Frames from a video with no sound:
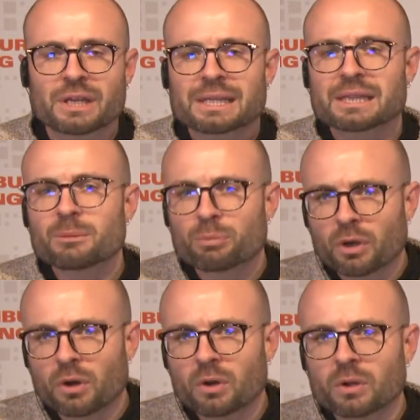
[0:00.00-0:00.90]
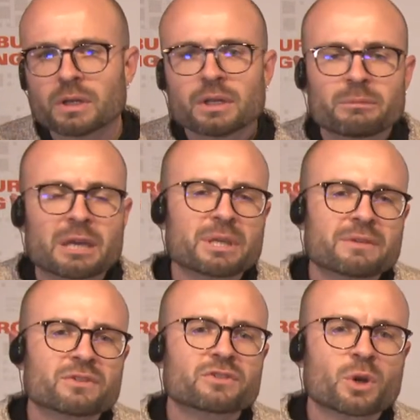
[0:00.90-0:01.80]
liberal, maybe
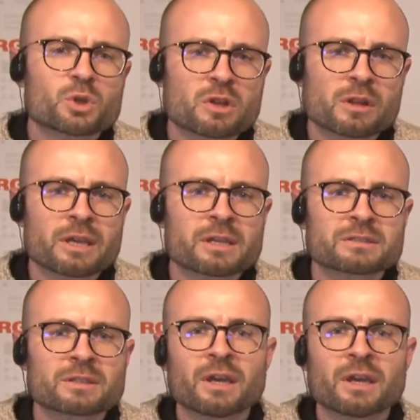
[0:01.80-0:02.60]
even socialist.